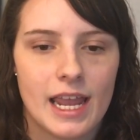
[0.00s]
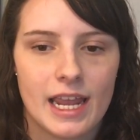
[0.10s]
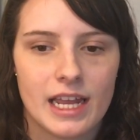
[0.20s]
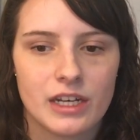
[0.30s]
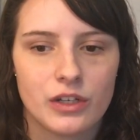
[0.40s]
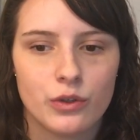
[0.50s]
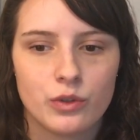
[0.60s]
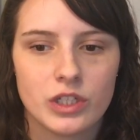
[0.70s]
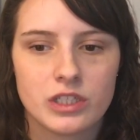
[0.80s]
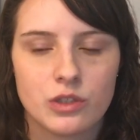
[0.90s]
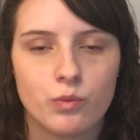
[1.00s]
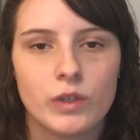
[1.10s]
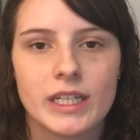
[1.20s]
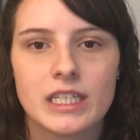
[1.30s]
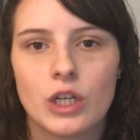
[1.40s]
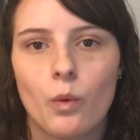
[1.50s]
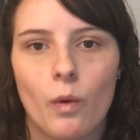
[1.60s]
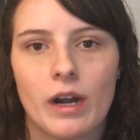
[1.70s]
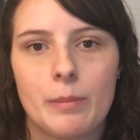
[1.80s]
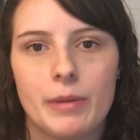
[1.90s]
and you just really don't
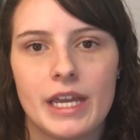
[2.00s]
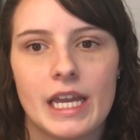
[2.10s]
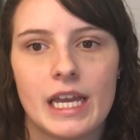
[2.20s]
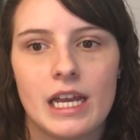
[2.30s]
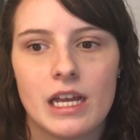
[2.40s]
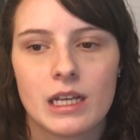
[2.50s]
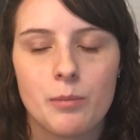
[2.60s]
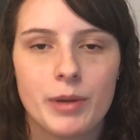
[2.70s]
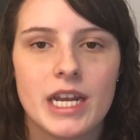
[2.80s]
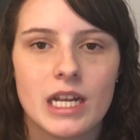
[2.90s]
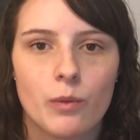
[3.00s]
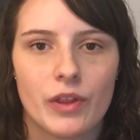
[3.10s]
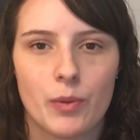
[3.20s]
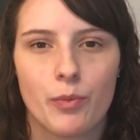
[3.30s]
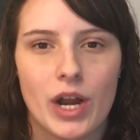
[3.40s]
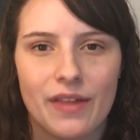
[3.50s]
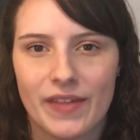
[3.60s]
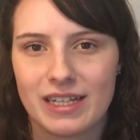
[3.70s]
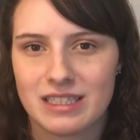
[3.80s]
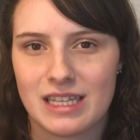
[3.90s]
want to be competing with a
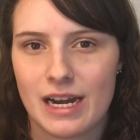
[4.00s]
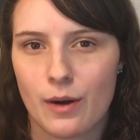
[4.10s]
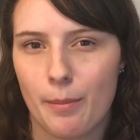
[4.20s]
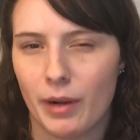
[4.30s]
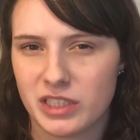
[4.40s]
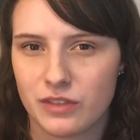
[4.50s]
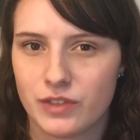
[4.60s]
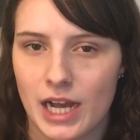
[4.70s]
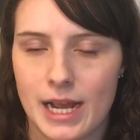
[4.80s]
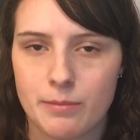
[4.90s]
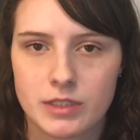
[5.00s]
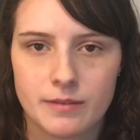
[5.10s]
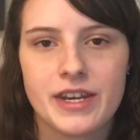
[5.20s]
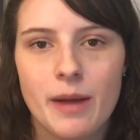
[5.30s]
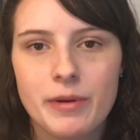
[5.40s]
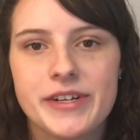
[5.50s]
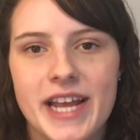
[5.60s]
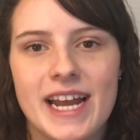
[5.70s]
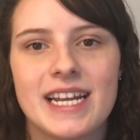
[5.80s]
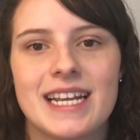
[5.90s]
brand that's there a bunch of times. Number
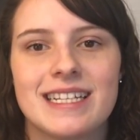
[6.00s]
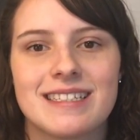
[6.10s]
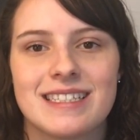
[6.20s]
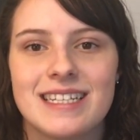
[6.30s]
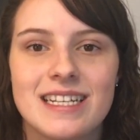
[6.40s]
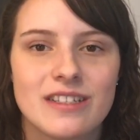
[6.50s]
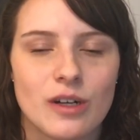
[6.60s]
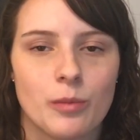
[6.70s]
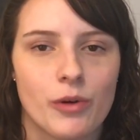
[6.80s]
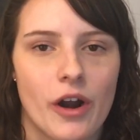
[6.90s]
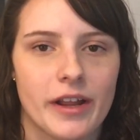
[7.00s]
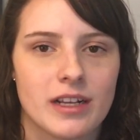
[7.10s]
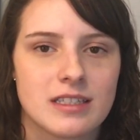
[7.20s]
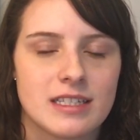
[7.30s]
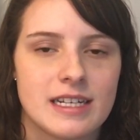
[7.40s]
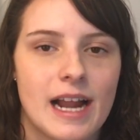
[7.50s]
10 is seasonal products.